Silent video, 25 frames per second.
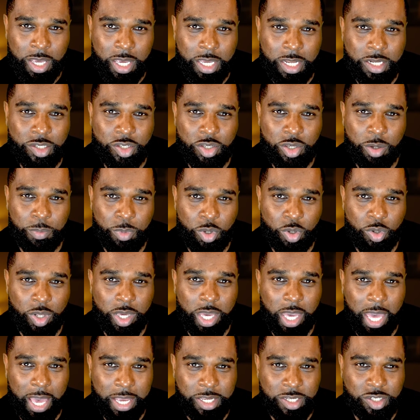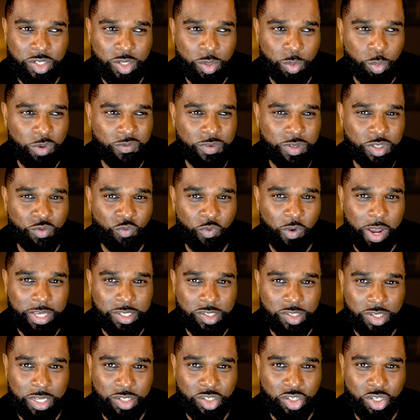in his communication with his
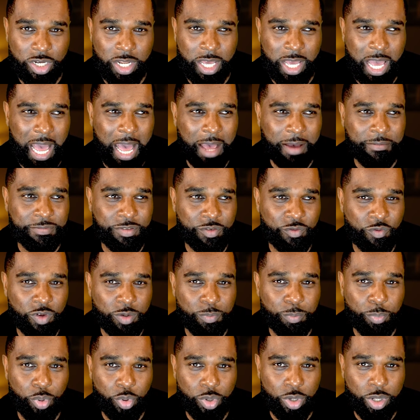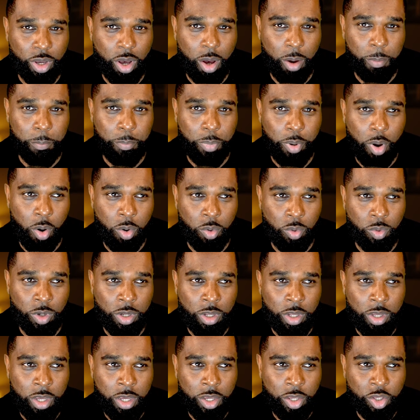race engineer after he put it on pole?
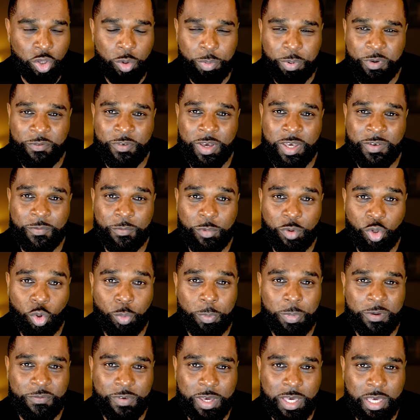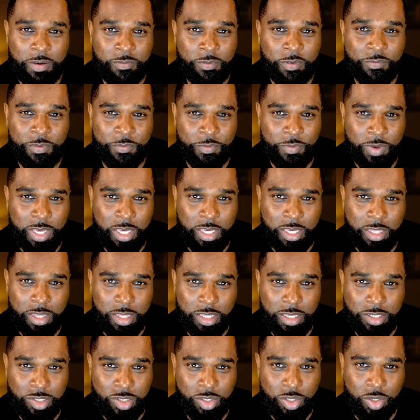You'd be forgiven for thinking
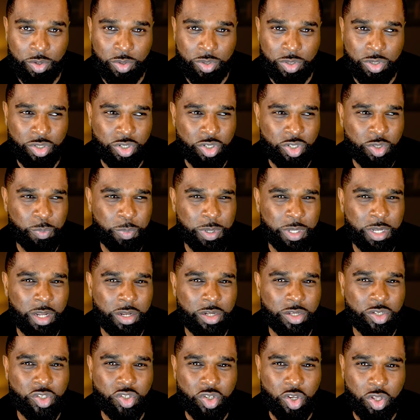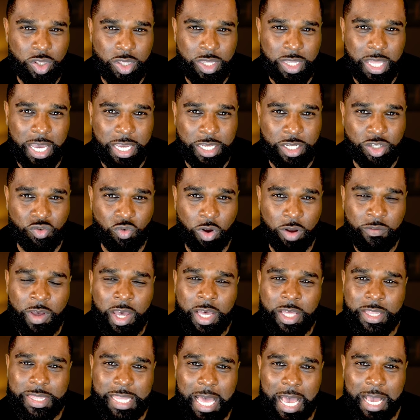this dude had just been on a Sunday drive.
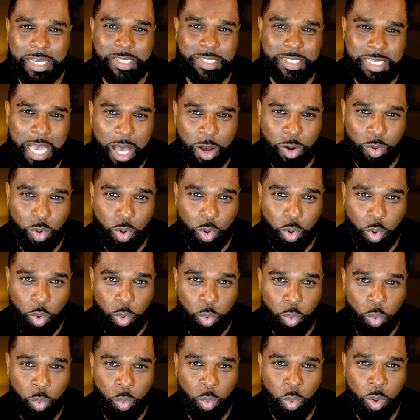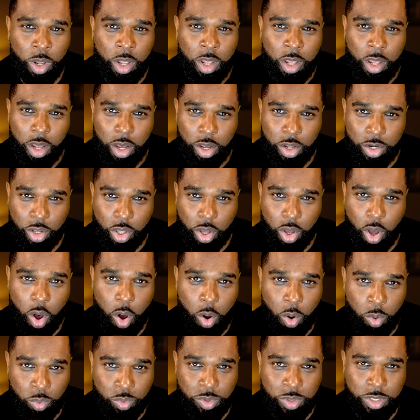That's how cool and
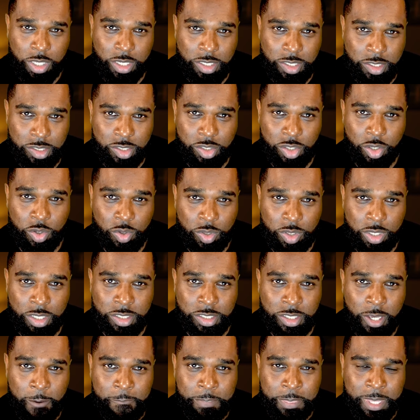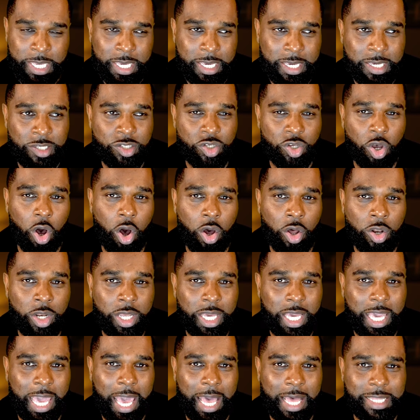cold this dude is. He's
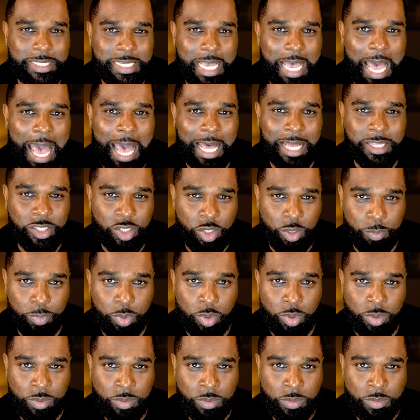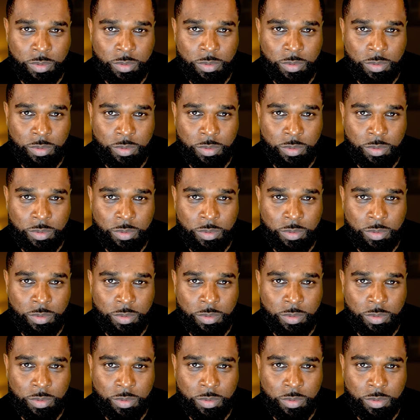unget-atable.